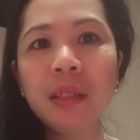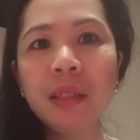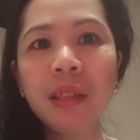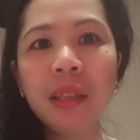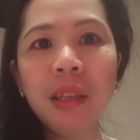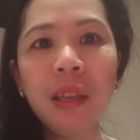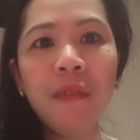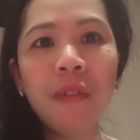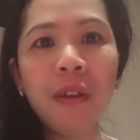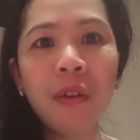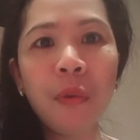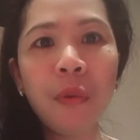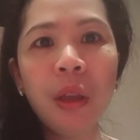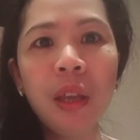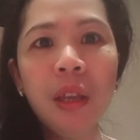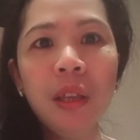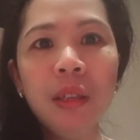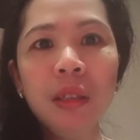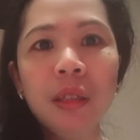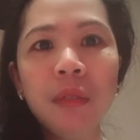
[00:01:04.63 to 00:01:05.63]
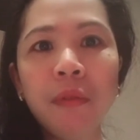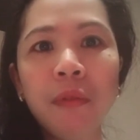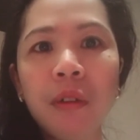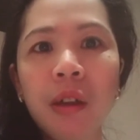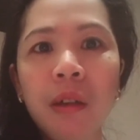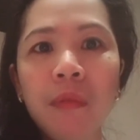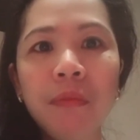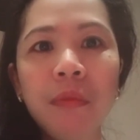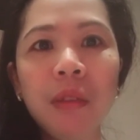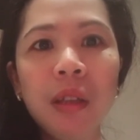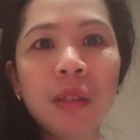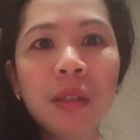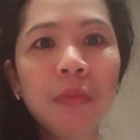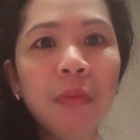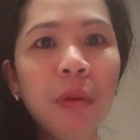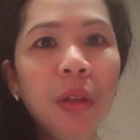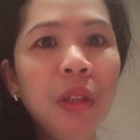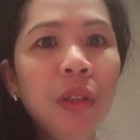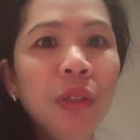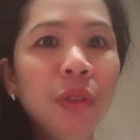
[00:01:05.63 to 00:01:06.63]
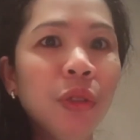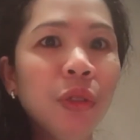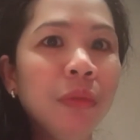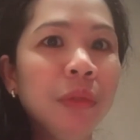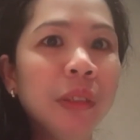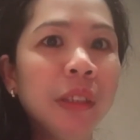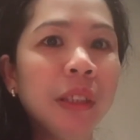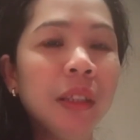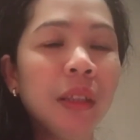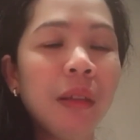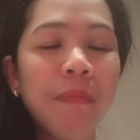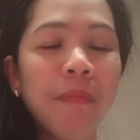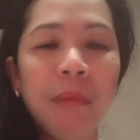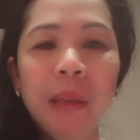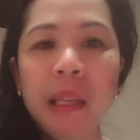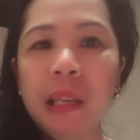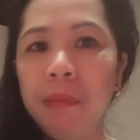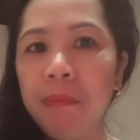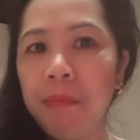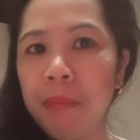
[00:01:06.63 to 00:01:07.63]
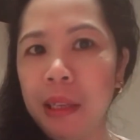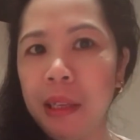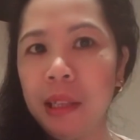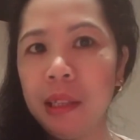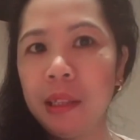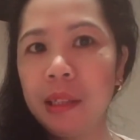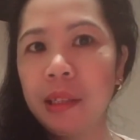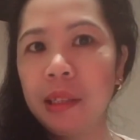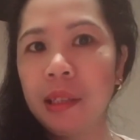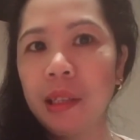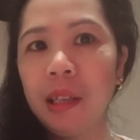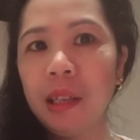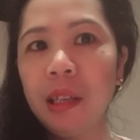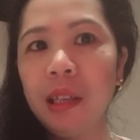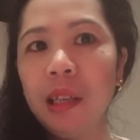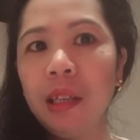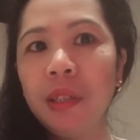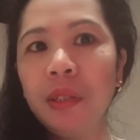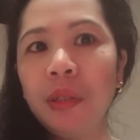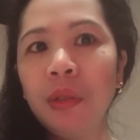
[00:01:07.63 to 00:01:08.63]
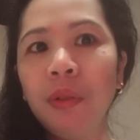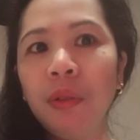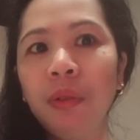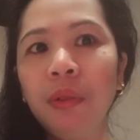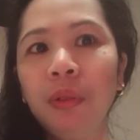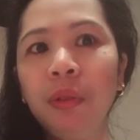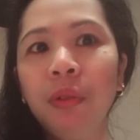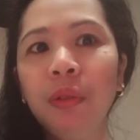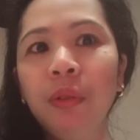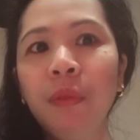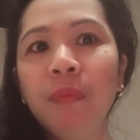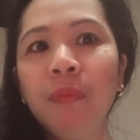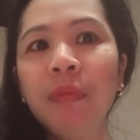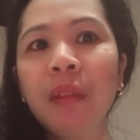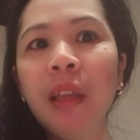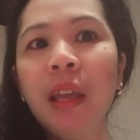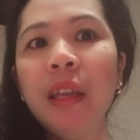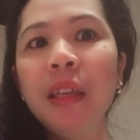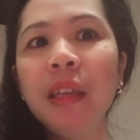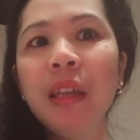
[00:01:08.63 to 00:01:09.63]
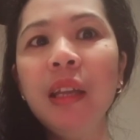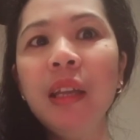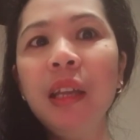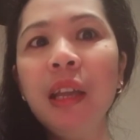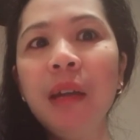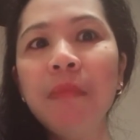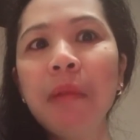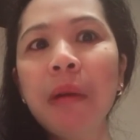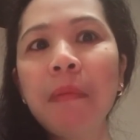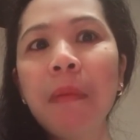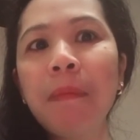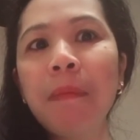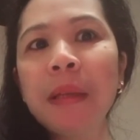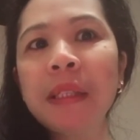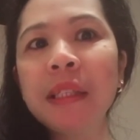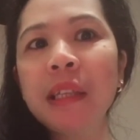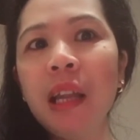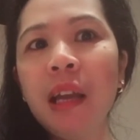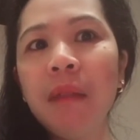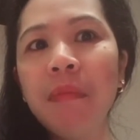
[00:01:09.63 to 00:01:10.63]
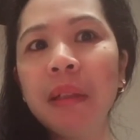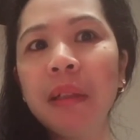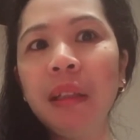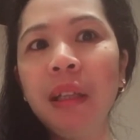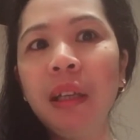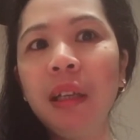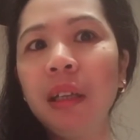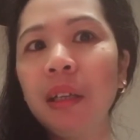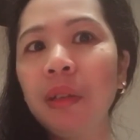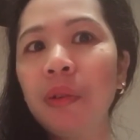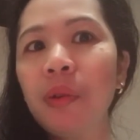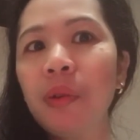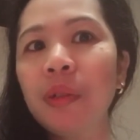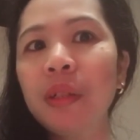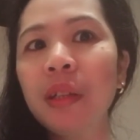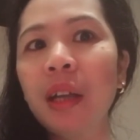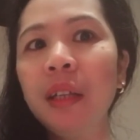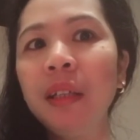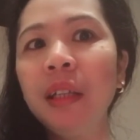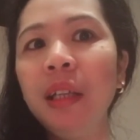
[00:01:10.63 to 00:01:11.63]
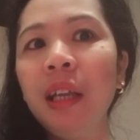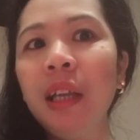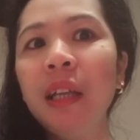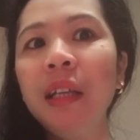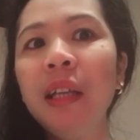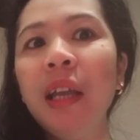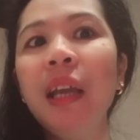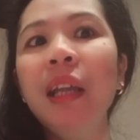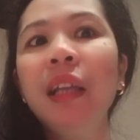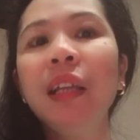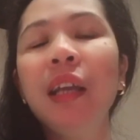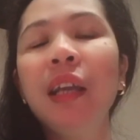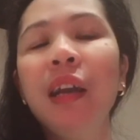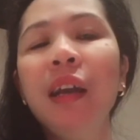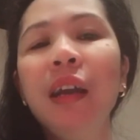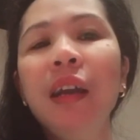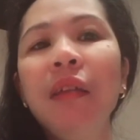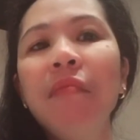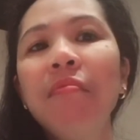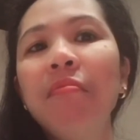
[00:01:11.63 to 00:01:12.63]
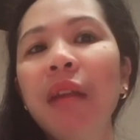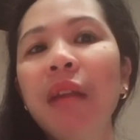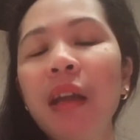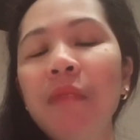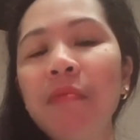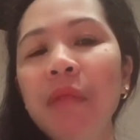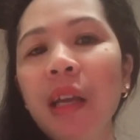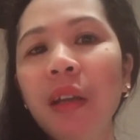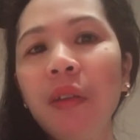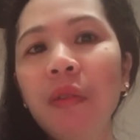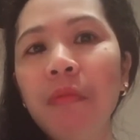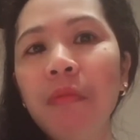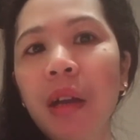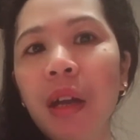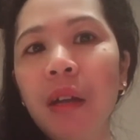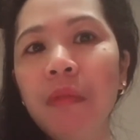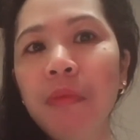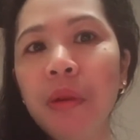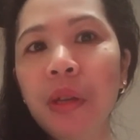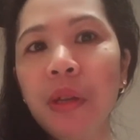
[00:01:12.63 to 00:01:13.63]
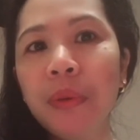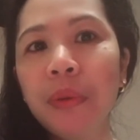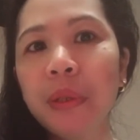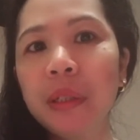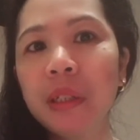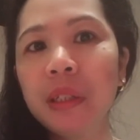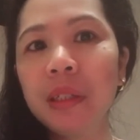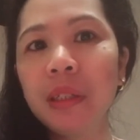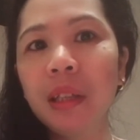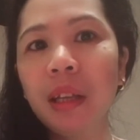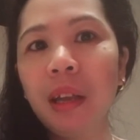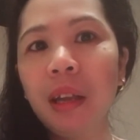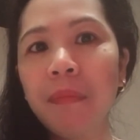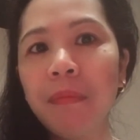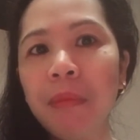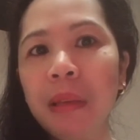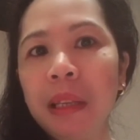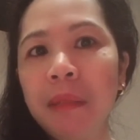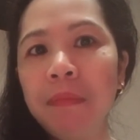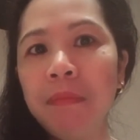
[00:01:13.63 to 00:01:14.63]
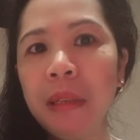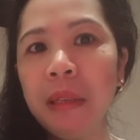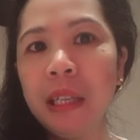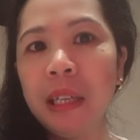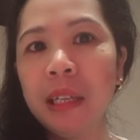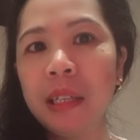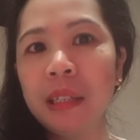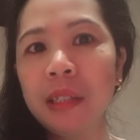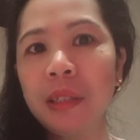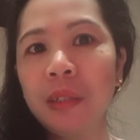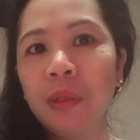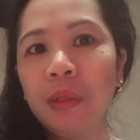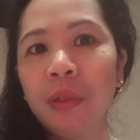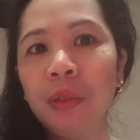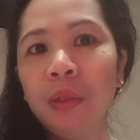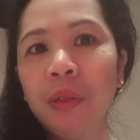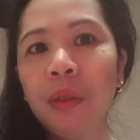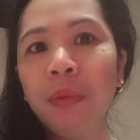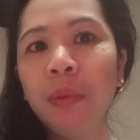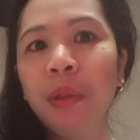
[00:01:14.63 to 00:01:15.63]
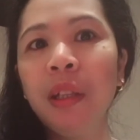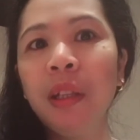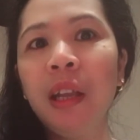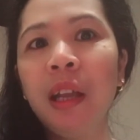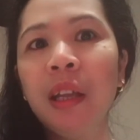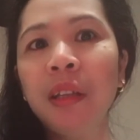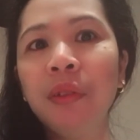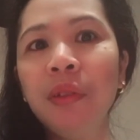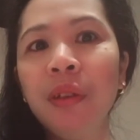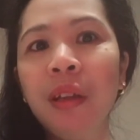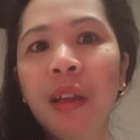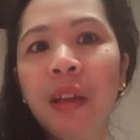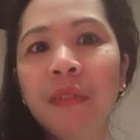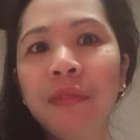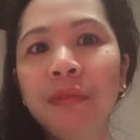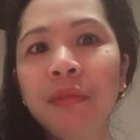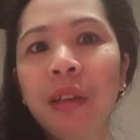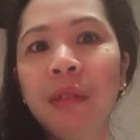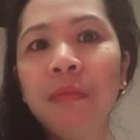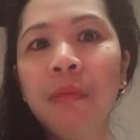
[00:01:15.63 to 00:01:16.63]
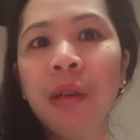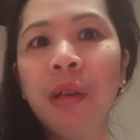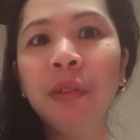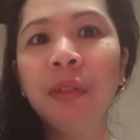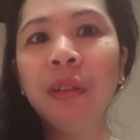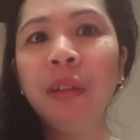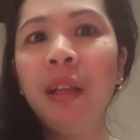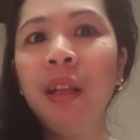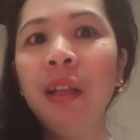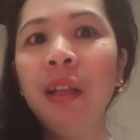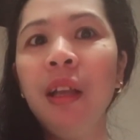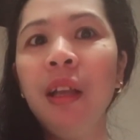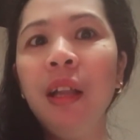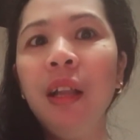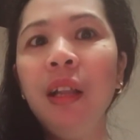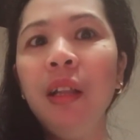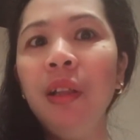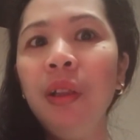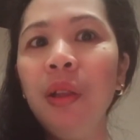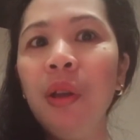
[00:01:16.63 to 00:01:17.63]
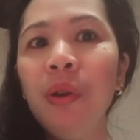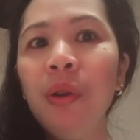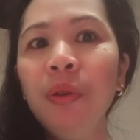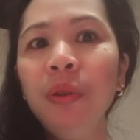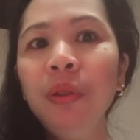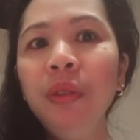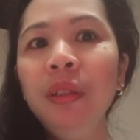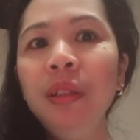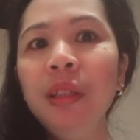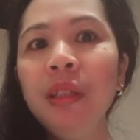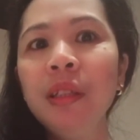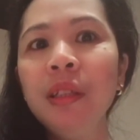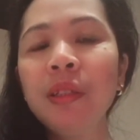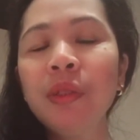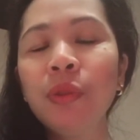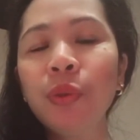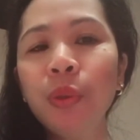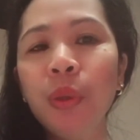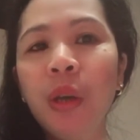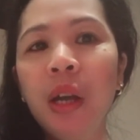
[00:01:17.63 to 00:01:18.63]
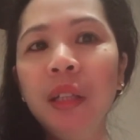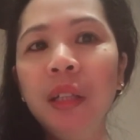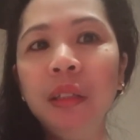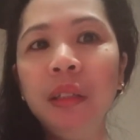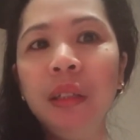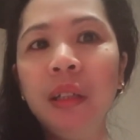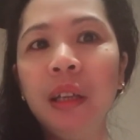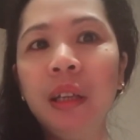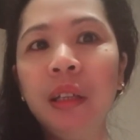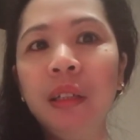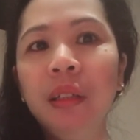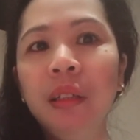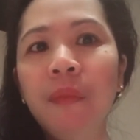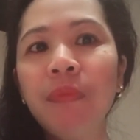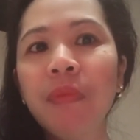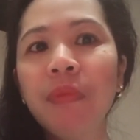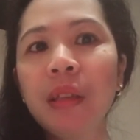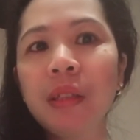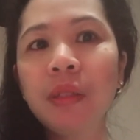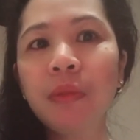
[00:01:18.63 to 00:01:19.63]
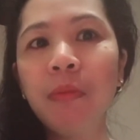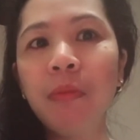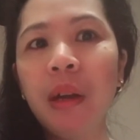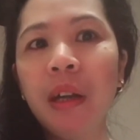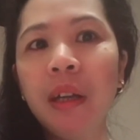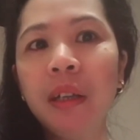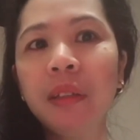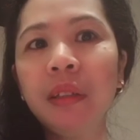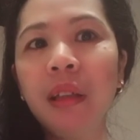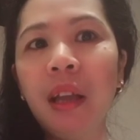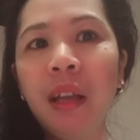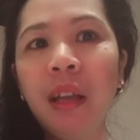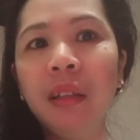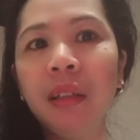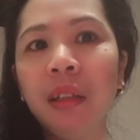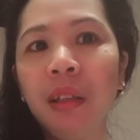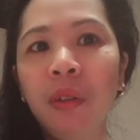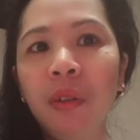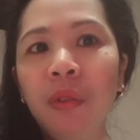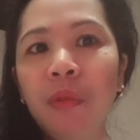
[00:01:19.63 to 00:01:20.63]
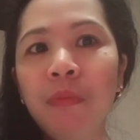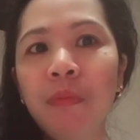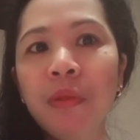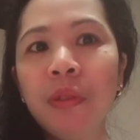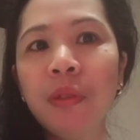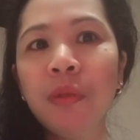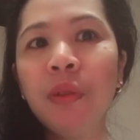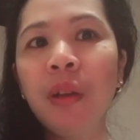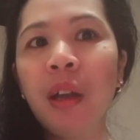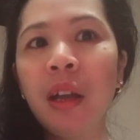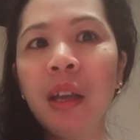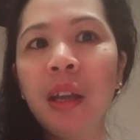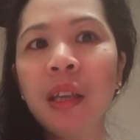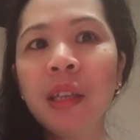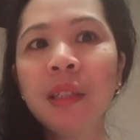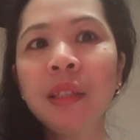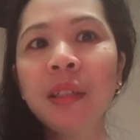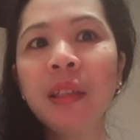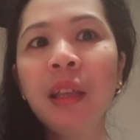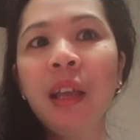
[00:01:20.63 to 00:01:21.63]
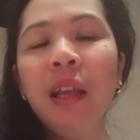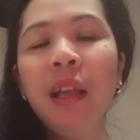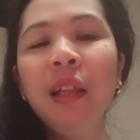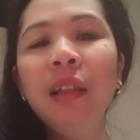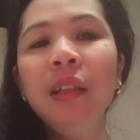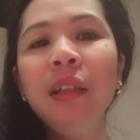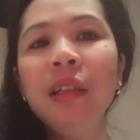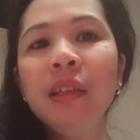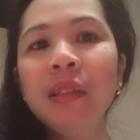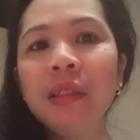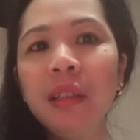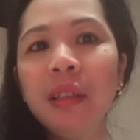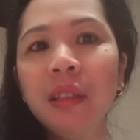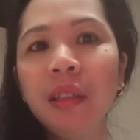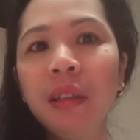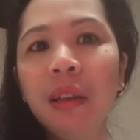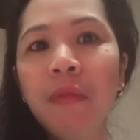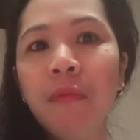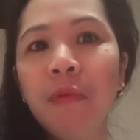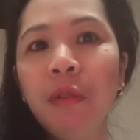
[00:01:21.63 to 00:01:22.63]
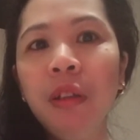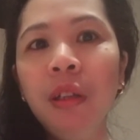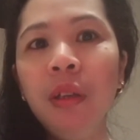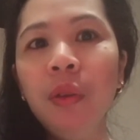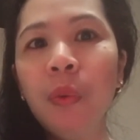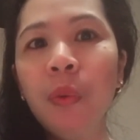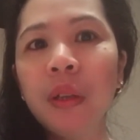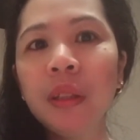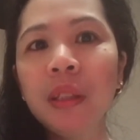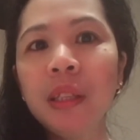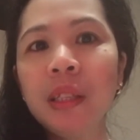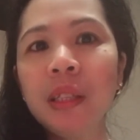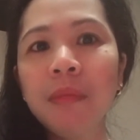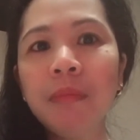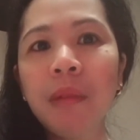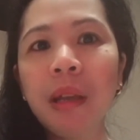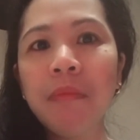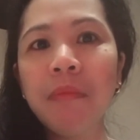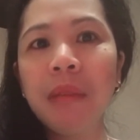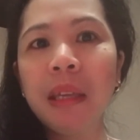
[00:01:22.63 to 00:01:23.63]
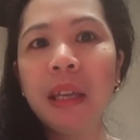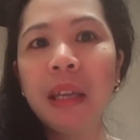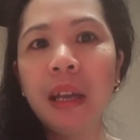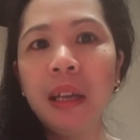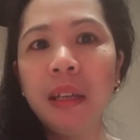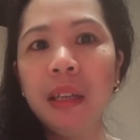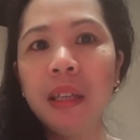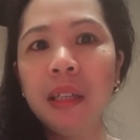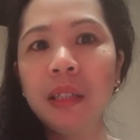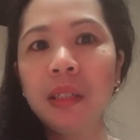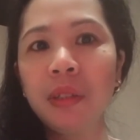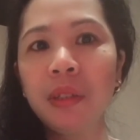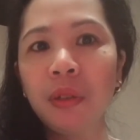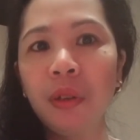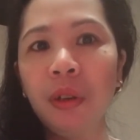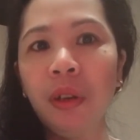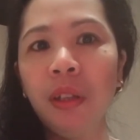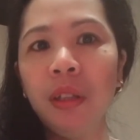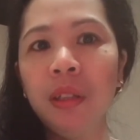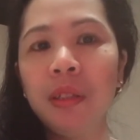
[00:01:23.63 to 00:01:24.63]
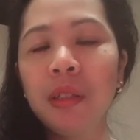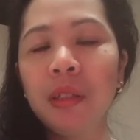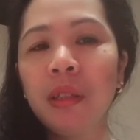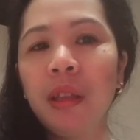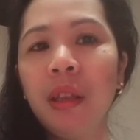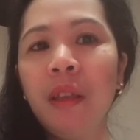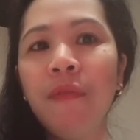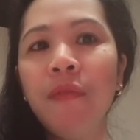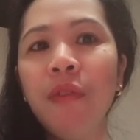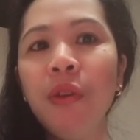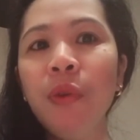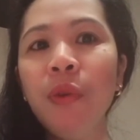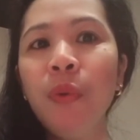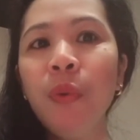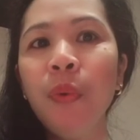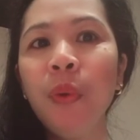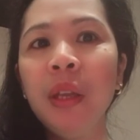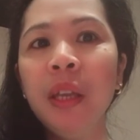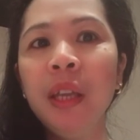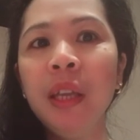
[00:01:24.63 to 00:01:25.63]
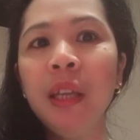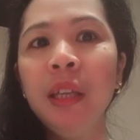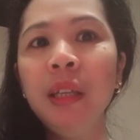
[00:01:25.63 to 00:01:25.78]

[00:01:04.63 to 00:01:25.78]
giveaways from the small YouTuber in the Philippines. So, yan lang, magpapasalamat lang ako sa kanila dahil nga marami akong mga viewers taga Pilipinas. So, I would like to give about the load is 200 smart and globe. So, guys, listen carefully what is my mechanics role. If you win